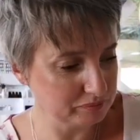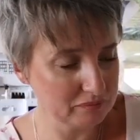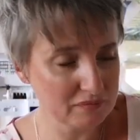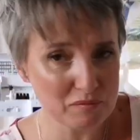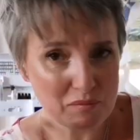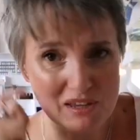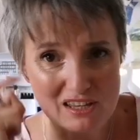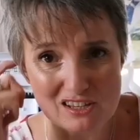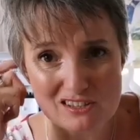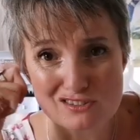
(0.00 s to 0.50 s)

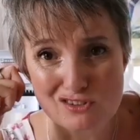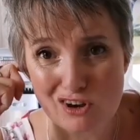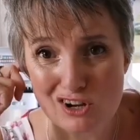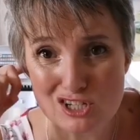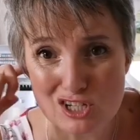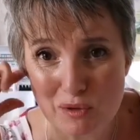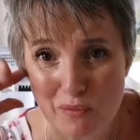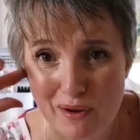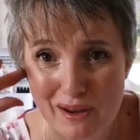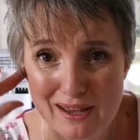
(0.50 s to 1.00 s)
let me
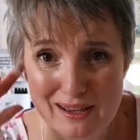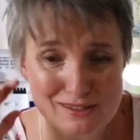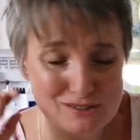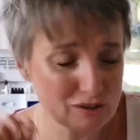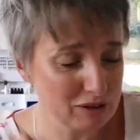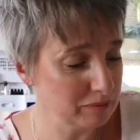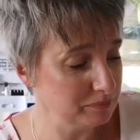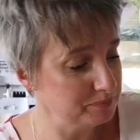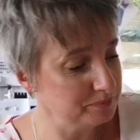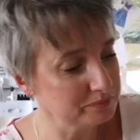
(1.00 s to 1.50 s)
scratching my ear,
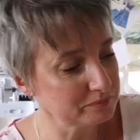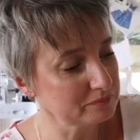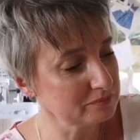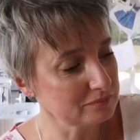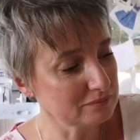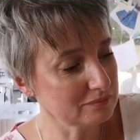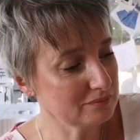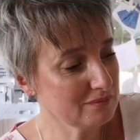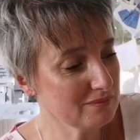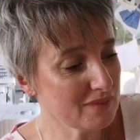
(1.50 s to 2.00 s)
sorry.
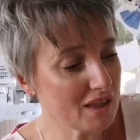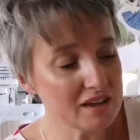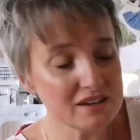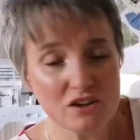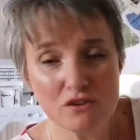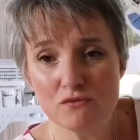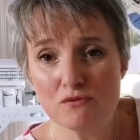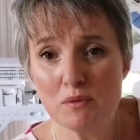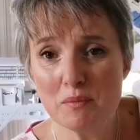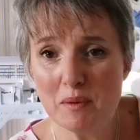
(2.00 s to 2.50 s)
I
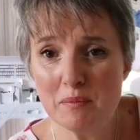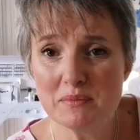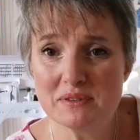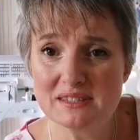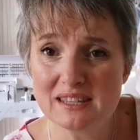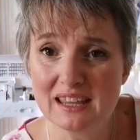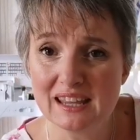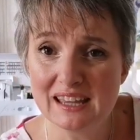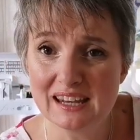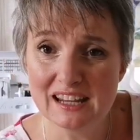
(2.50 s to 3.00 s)
don't remember
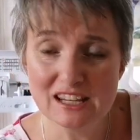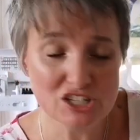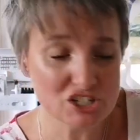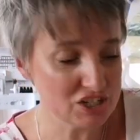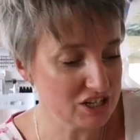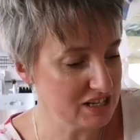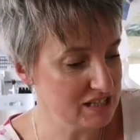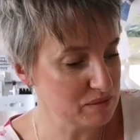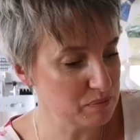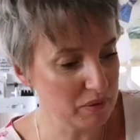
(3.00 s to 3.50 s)
seeing in
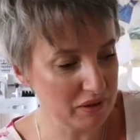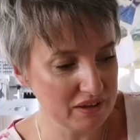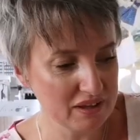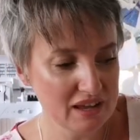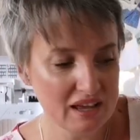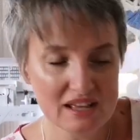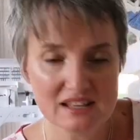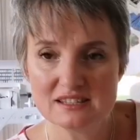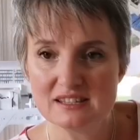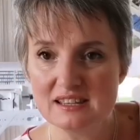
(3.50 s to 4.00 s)
inches, but
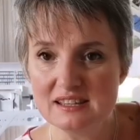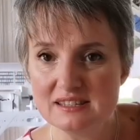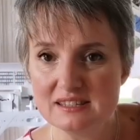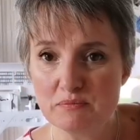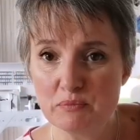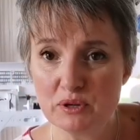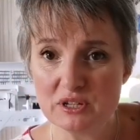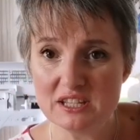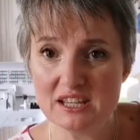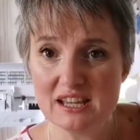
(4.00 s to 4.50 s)
it's
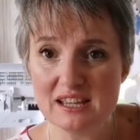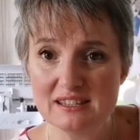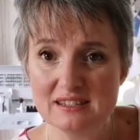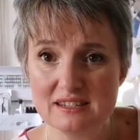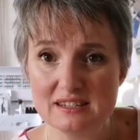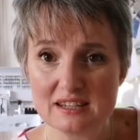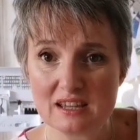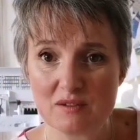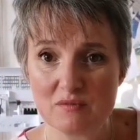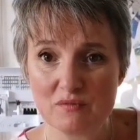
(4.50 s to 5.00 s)
pretty
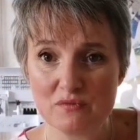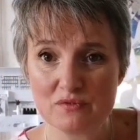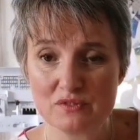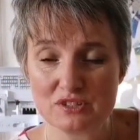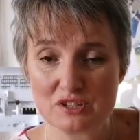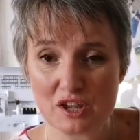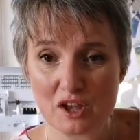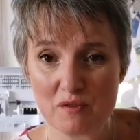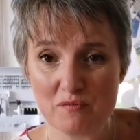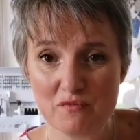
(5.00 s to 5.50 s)
easy to
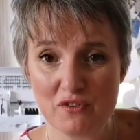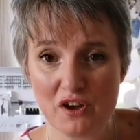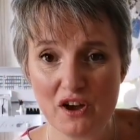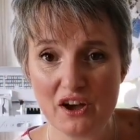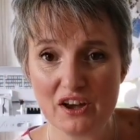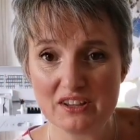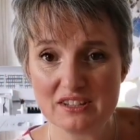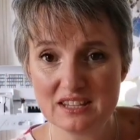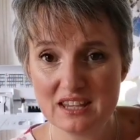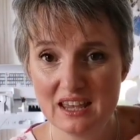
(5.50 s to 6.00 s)

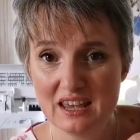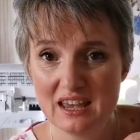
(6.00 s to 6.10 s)
convert.